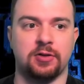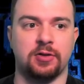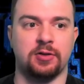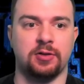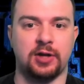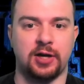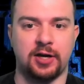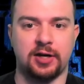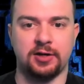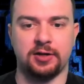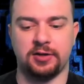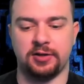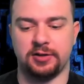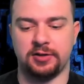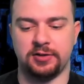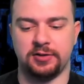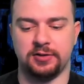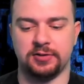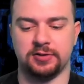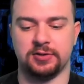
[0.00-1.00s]
that
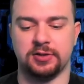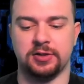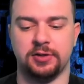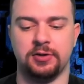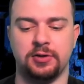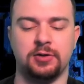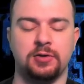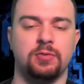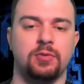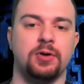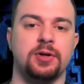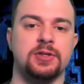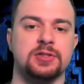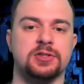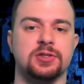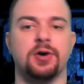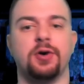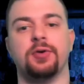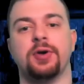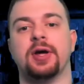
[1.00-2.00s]
is what is
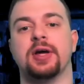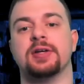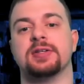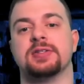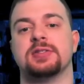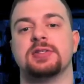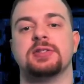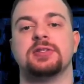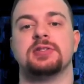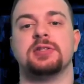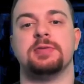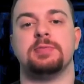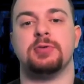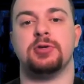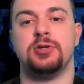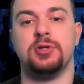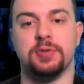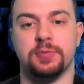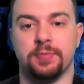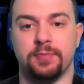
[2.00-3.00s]
known as the
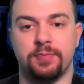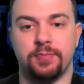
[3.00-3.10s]
CPU.